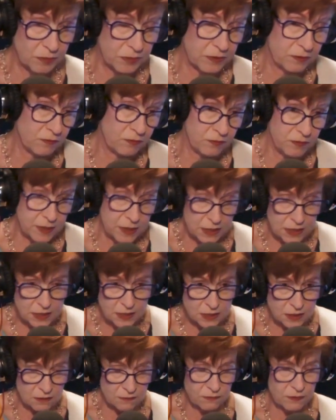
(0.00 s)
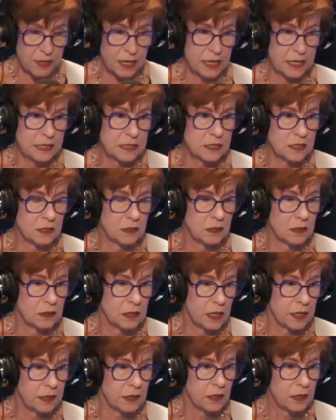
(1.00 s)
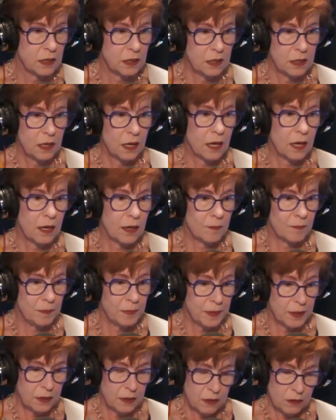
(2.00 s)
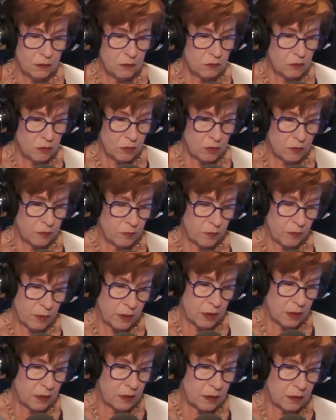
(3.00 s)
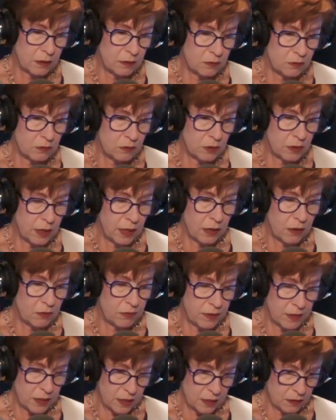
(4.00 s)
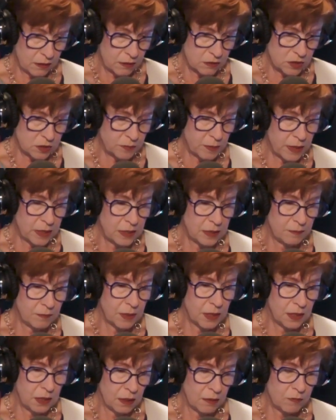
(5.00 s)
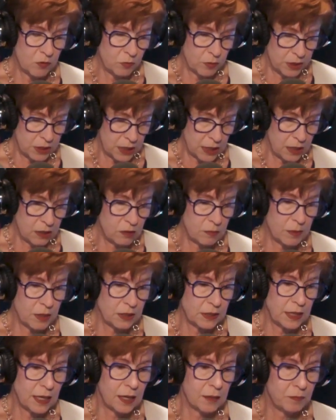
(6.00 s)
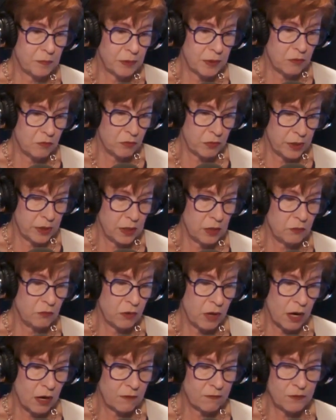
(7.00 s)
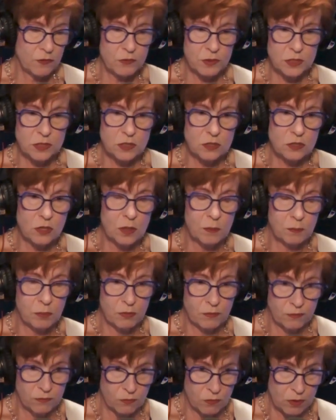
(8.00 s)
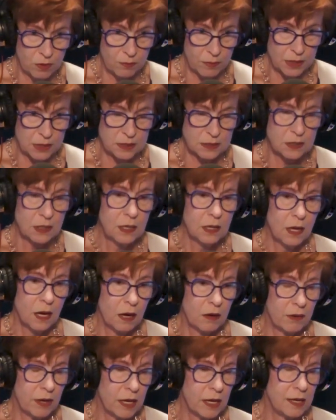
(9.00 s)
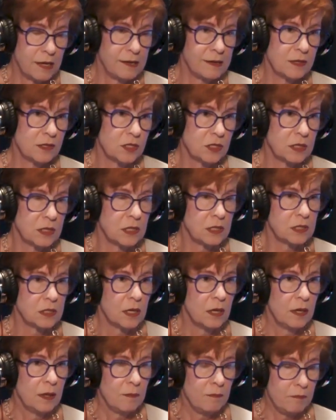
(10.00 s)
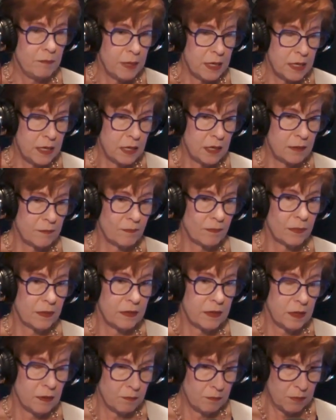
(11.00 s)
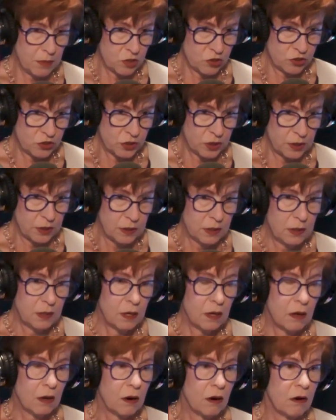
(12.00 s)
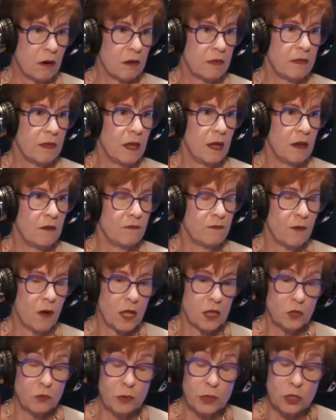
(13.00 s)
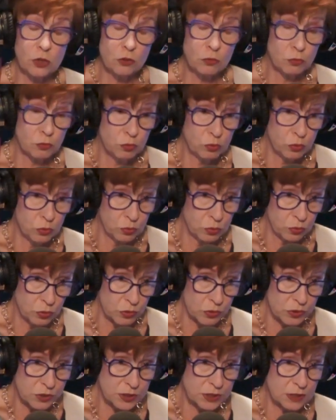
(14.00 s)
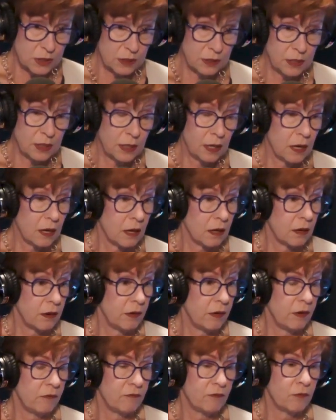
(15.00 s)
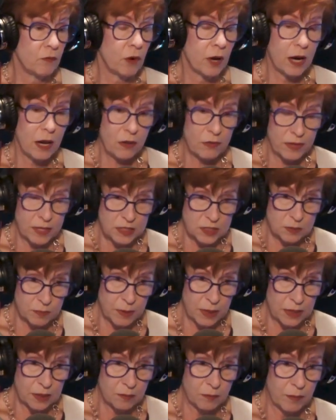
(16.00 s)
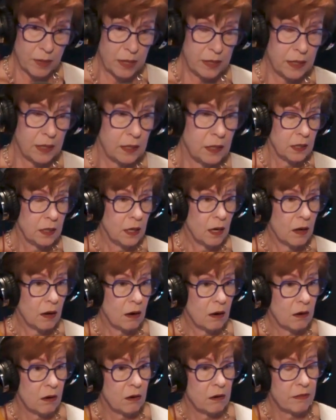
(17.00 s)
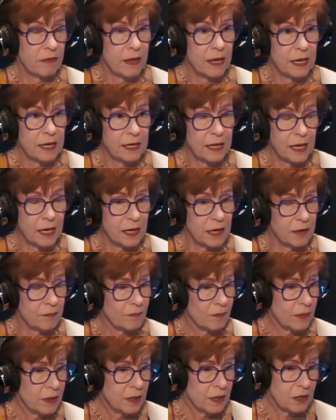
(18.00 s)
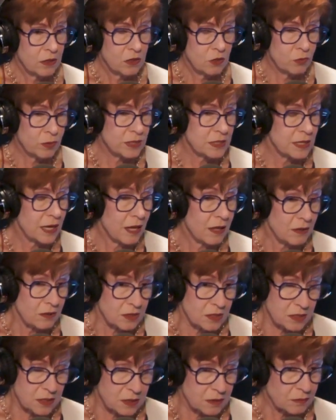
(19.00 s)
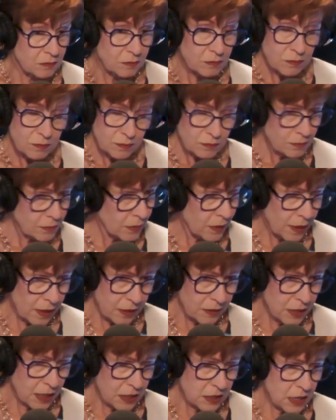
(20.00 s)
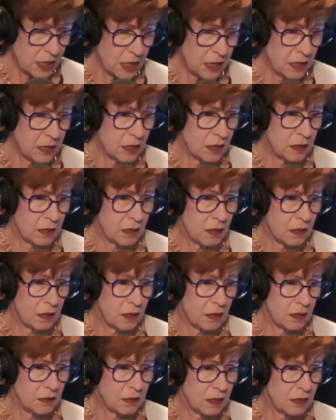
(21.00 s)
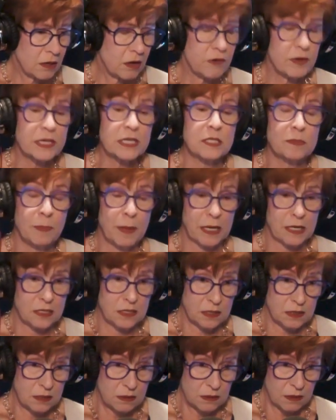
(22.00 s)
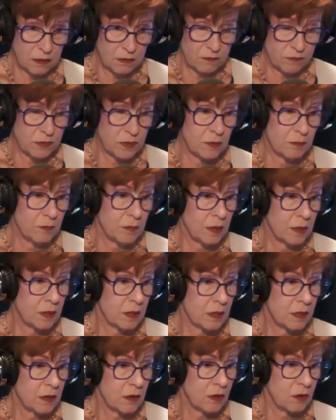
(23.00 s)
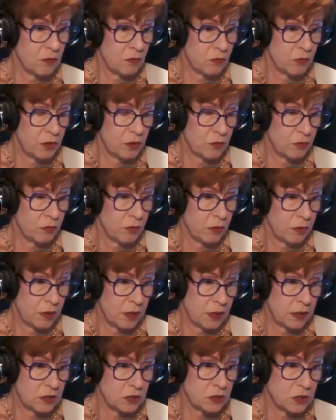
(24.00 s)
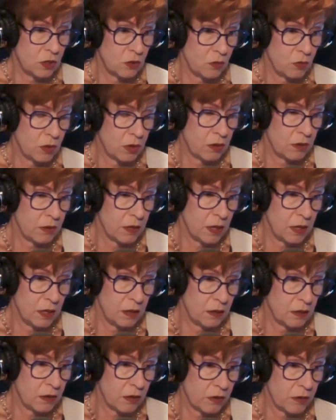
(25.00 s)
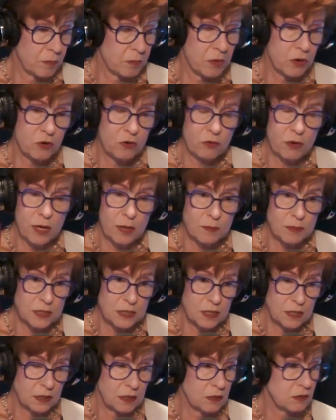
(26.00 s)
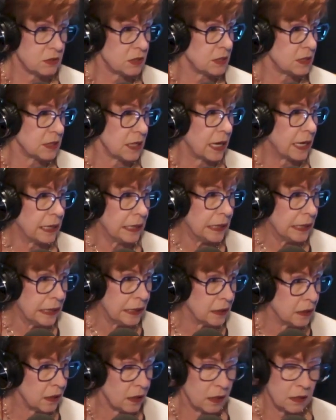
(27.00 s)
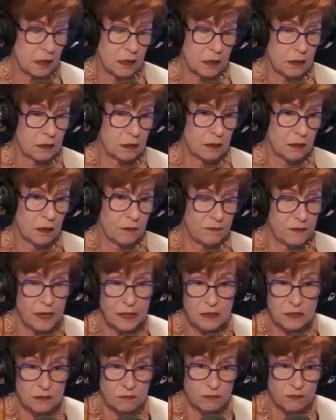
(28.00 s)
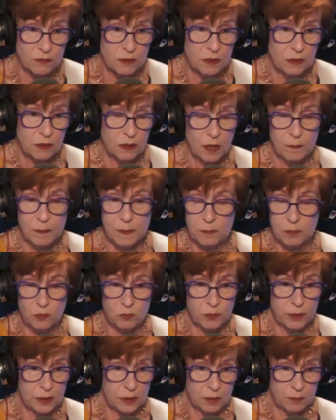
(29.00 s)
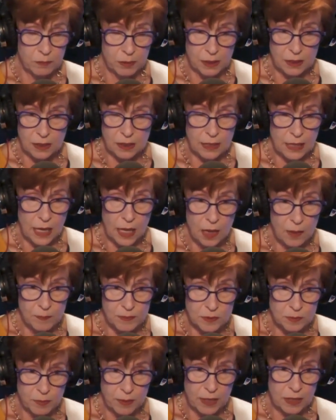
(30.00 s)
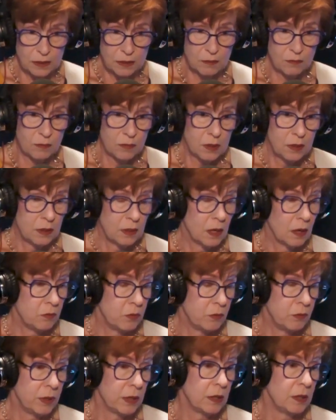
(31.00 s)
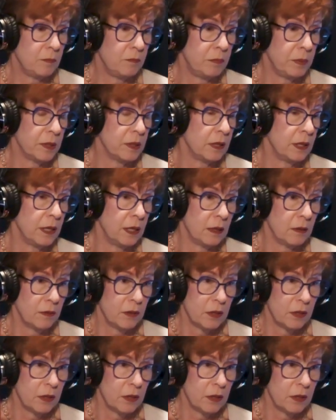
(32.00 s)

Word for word: fees and fines and the like, um, or uh, or how they are spending money. I mean, we care about that, but really our focus is on performance. Are agencies meeting their mission? Are they following the rules uh, for how they spend money? Are they getting the results that they uh, that are expected of them? Uh, you know, so are they are the programs that they're designing uh, effective are people really being helped by them are we really building